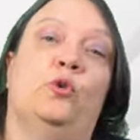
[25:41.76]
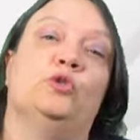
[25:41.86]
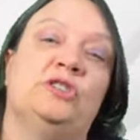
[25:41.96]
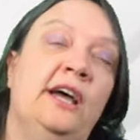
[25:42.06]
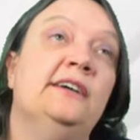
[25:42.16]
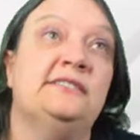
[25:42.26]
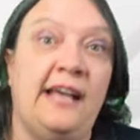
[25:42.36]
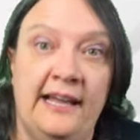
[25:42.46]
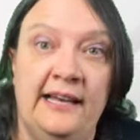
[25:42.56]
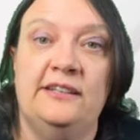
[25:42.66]
course.
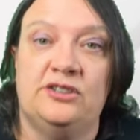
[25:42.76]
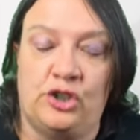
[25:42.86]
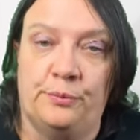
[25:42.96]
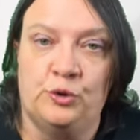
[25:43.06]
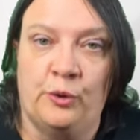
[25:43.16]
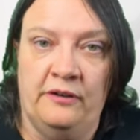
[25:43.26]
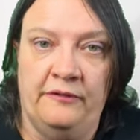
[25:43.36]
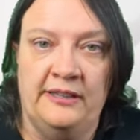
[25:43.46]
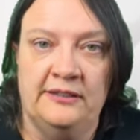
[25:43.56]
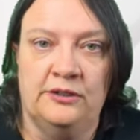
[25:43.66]
Sailing ships were
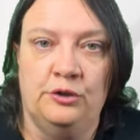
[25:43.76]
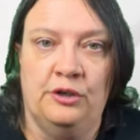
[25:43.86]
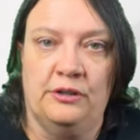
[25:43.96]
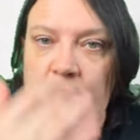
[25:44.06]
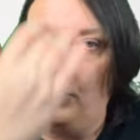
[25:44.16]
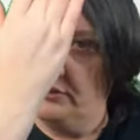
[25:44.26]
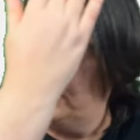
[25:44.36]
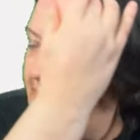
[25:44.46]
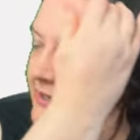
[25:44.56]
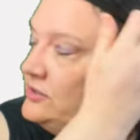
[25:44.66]
invented during the Bronze
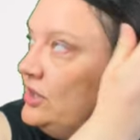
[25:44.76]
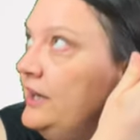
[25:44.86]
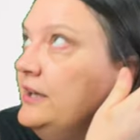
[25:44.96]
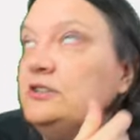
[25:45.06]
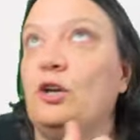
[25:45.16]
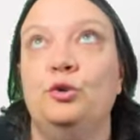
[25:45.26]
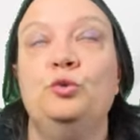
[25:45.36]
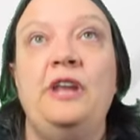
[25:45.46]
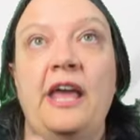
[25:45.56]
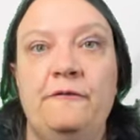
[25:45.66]
Age. So you
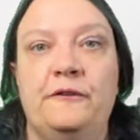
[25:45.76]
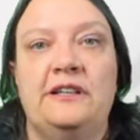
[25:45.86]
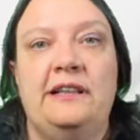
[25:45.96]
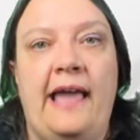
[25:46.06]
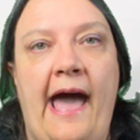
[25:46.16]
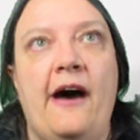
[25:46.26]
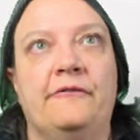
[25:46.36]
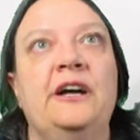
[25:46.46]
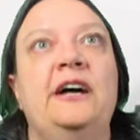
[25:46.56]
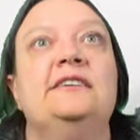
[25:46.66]
definitely
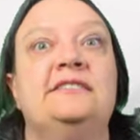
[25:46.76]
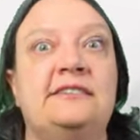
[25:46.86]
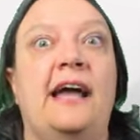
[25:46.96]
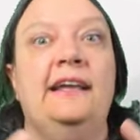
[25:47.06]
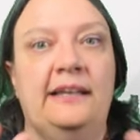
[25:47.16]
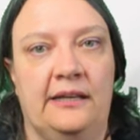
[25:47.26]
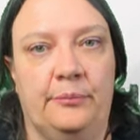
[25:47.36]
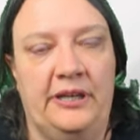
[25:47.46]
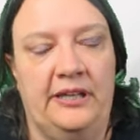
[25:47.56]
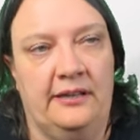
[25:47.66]
have sailing
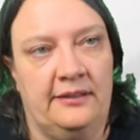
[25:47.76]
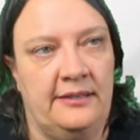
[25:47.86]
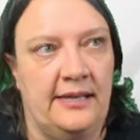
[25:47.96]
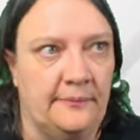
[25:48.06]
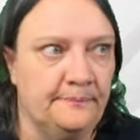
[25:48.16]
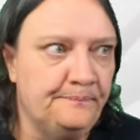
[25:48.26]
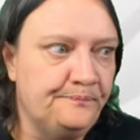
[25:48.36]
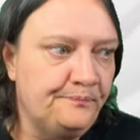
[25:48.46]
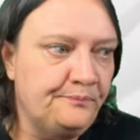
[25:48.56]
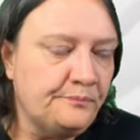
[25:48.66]
being a thing.
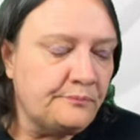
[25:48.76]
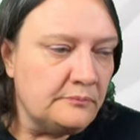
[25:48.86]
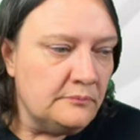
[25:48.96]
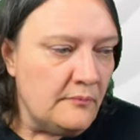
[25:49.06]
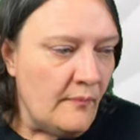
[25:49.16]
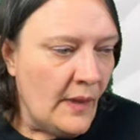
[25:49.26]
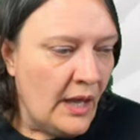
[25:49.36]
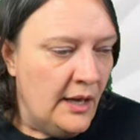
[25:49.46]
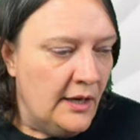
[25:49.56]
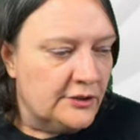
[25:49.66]

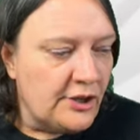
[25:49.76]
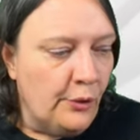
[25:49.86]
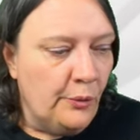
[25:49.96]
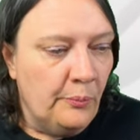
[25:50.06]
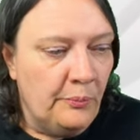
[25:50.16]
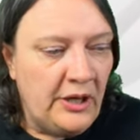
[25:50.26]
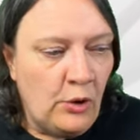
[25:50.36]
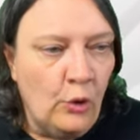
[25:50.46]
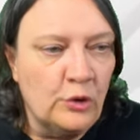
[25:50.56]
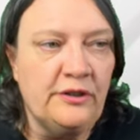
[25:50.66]
So
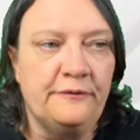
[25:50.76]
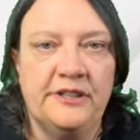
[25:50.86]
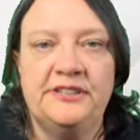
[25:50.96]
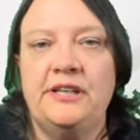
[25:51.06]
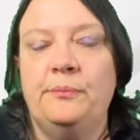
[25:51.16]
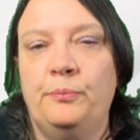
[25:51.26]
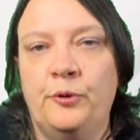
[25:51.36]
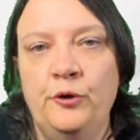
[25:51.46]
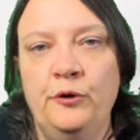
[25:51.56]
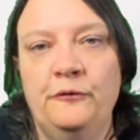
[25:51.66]
because of this
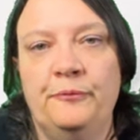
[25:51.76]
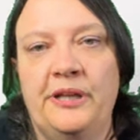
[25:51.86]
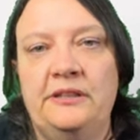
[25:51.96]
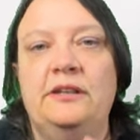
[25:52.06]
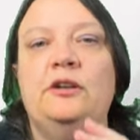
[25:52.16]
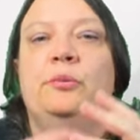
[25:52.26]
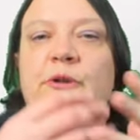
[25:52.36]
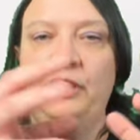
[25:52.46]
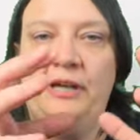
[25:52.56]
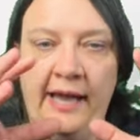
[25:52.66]
improvement in
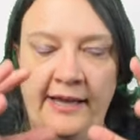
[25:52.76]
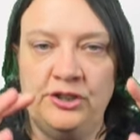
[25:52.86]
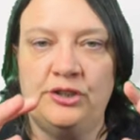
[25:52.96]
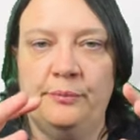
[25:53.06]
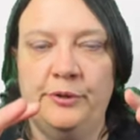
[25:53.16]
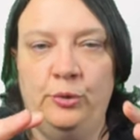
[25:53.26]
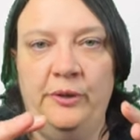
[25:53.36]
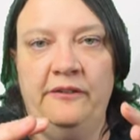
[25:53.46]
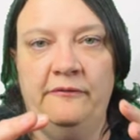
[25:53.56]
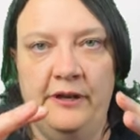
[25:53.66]
communication
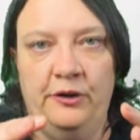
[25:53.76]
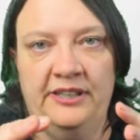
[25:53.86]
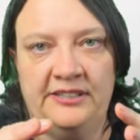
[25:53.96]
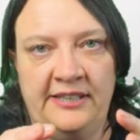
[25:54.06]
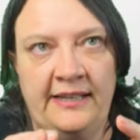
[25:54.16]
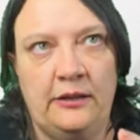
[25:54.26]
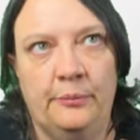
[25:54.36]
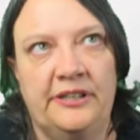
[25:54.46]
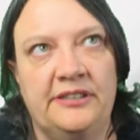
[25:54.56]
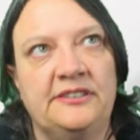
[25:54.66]
between various
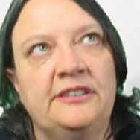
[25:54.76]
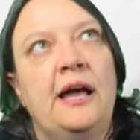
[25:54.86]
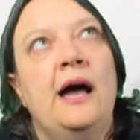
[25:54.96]
settlements,